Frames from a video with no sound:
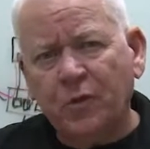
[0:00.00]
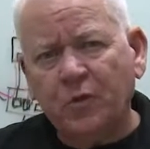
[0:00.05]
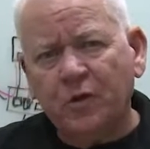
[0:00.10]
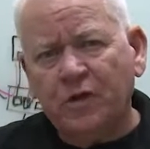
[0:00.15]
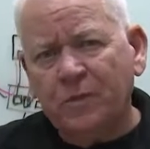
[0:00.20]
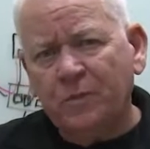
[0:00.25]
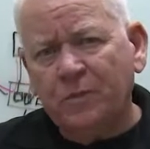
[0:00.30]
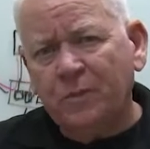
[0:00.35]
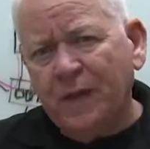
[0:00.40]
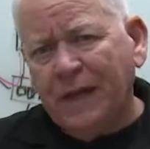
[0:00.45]
We
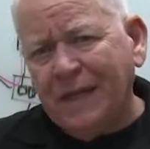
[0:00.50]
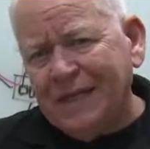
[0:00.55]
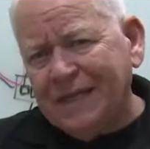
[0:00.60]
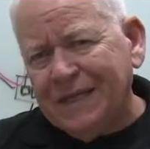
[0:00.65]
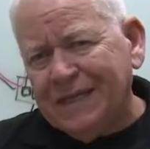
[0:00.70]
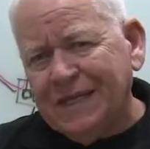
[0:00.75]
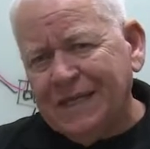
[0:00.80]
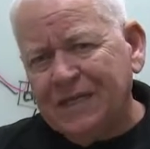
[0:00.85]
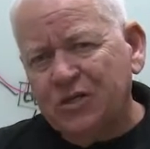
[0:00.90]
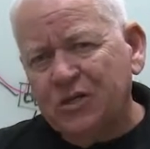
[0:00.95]
didn't pay
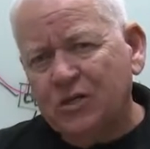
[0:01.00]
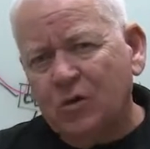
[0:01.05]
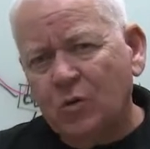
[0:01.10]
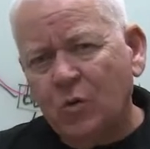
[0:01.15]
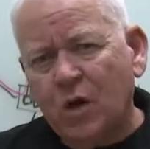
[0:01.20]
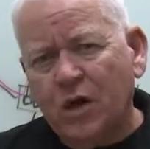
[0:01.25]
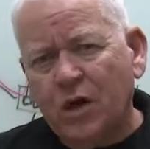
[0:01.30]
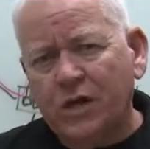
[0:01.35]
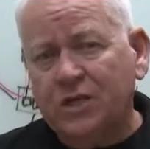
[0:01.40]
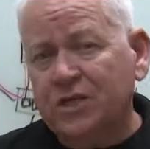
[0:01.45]
attention to the
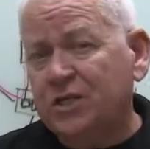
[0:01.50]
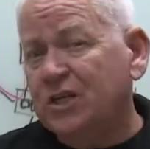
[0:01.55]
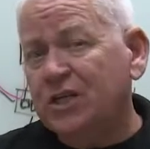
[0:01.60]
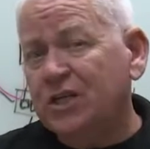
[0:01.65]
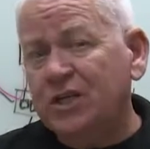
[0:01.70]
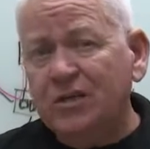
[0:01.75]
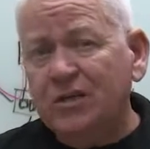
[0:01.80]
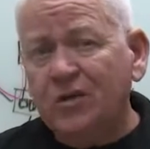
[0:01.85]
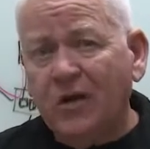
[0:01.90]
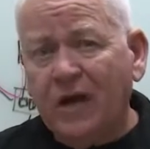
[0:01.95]
wattage.
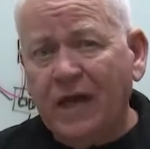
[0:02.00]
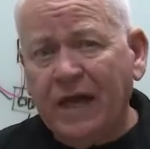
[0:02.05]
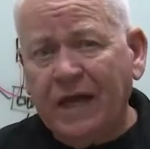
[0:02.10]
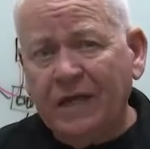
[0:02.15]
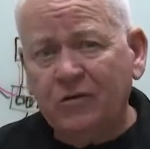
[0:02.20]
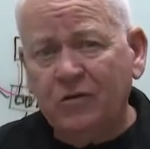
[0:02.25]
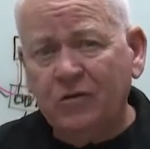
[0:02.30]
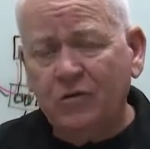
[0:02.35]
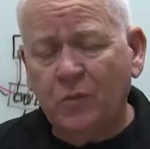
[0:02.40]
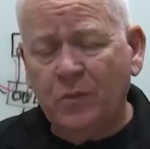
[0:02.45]
Didn't know I
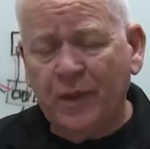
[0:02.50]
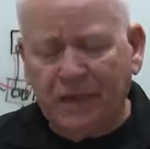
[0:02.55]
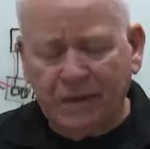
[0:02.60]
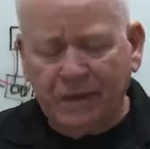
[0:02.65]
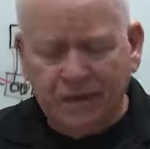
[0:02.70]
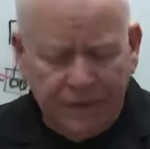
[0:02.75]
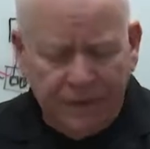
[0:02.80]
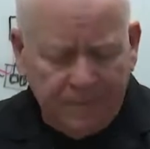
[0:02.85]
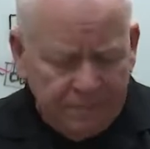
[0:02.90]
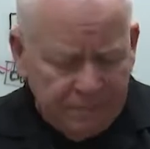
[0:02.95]
had to back
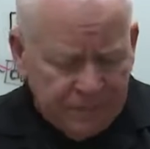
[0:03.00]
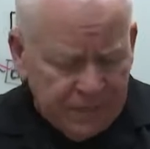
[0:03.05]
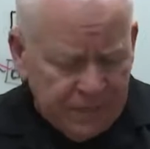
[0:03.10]
then.